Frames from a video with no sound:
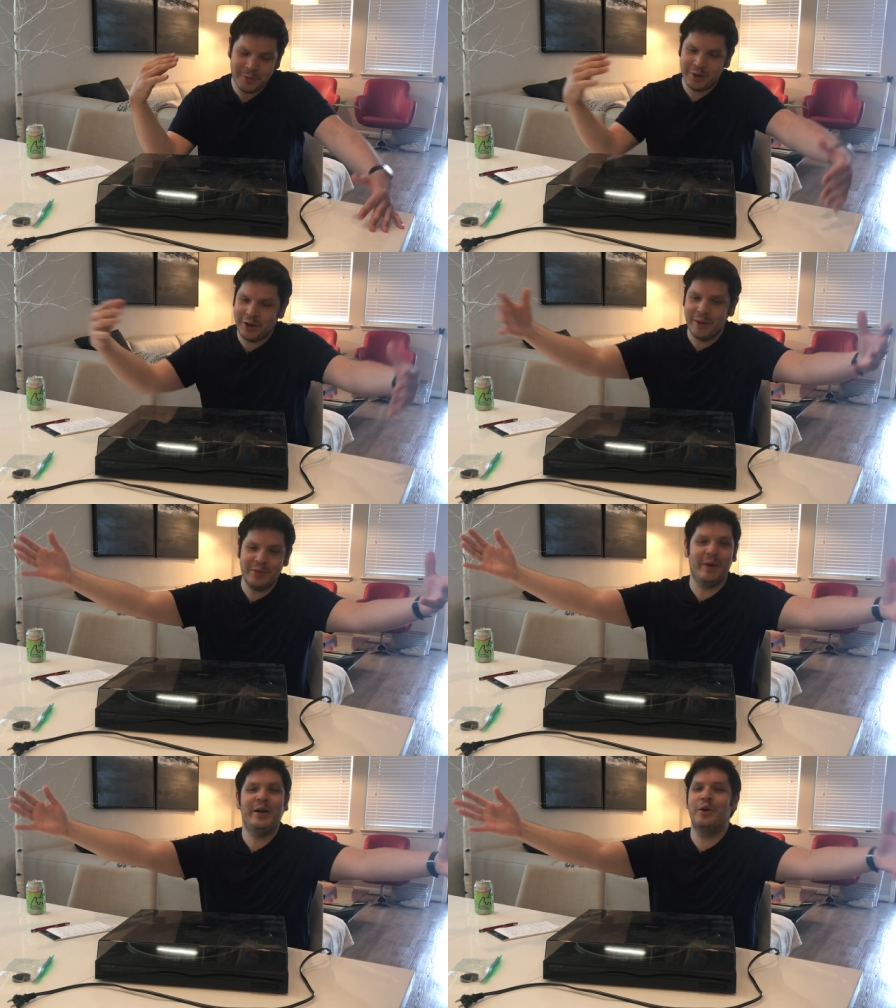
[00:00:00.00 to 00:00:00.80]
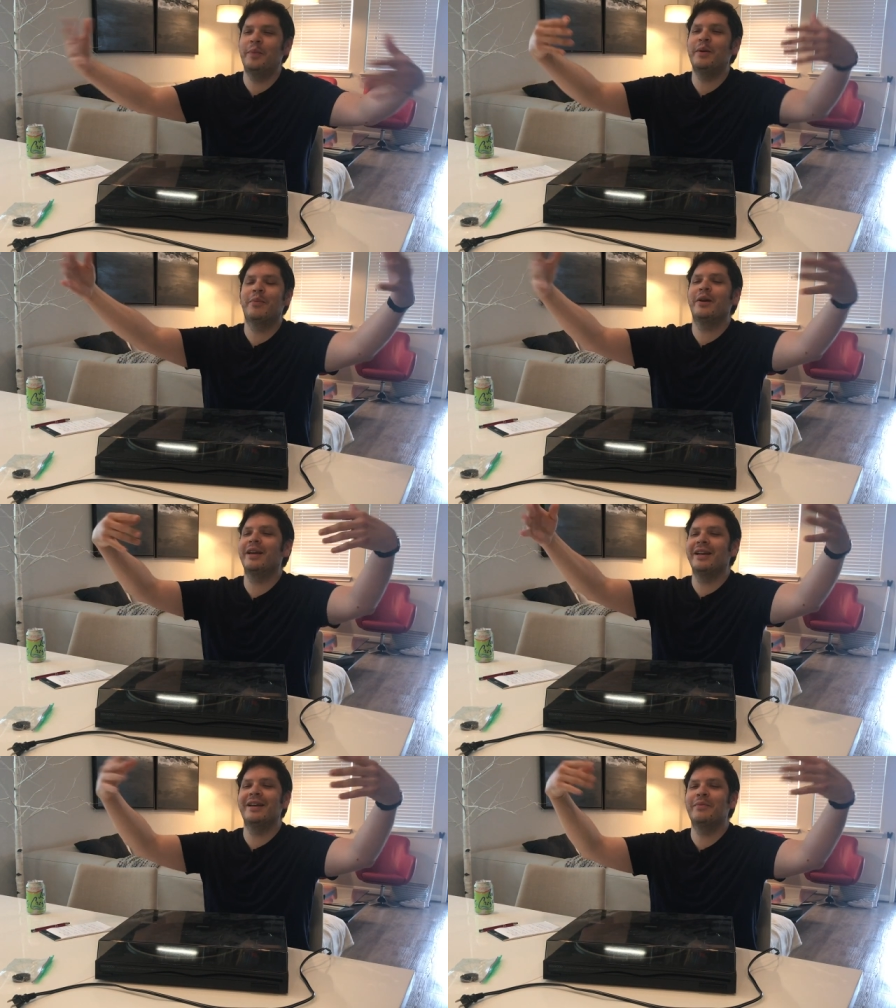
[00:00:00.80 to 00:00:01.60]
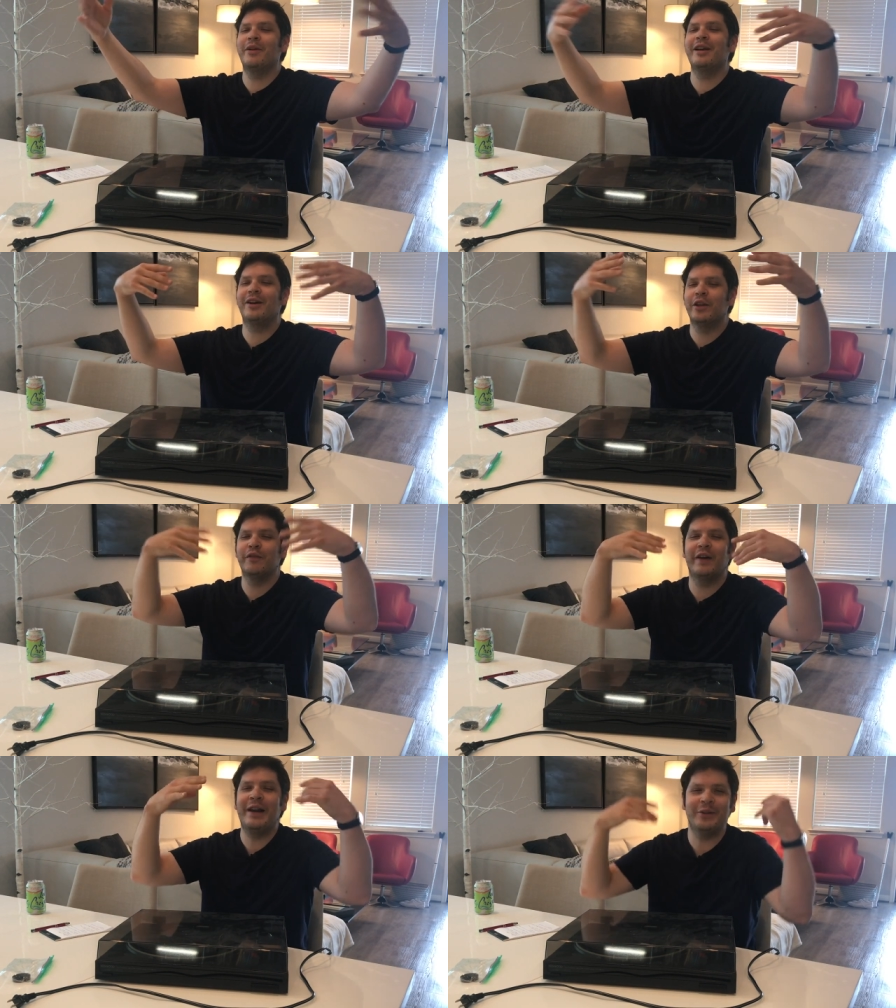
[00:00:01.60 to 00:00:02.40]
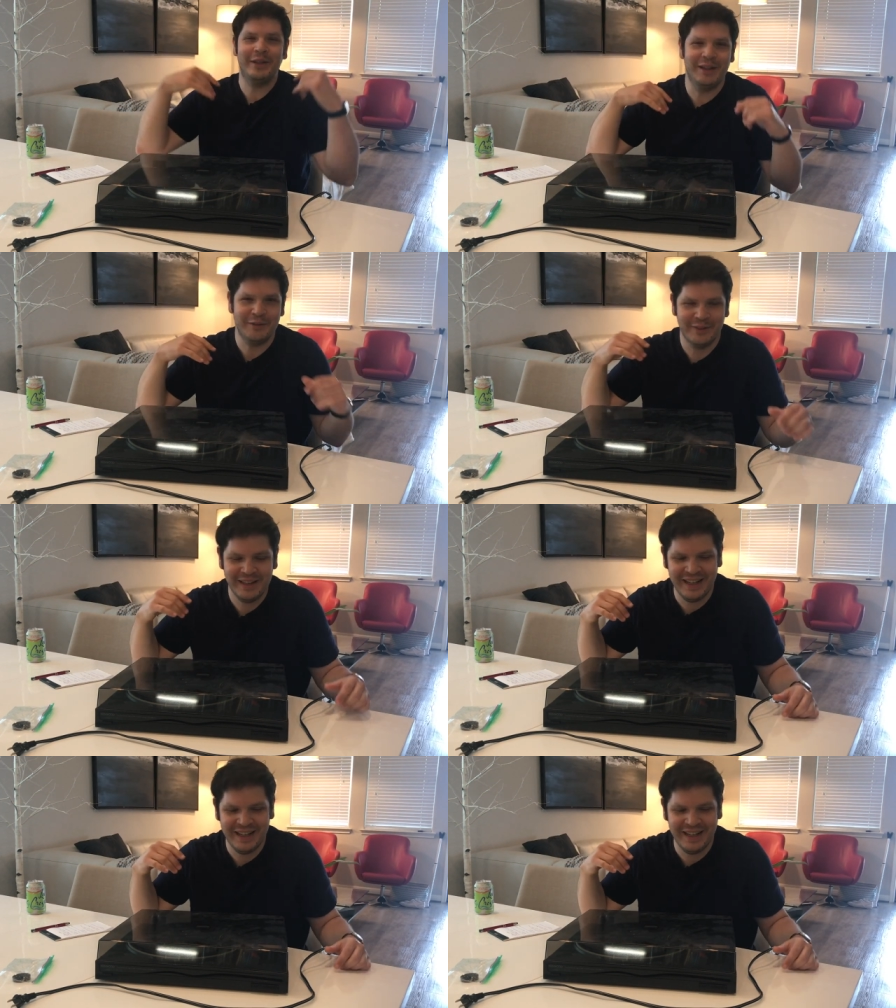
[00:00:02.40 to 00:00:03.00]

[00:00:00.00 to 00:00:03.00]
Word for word: with arms wide open, bring it in, bring in all the vinyl love.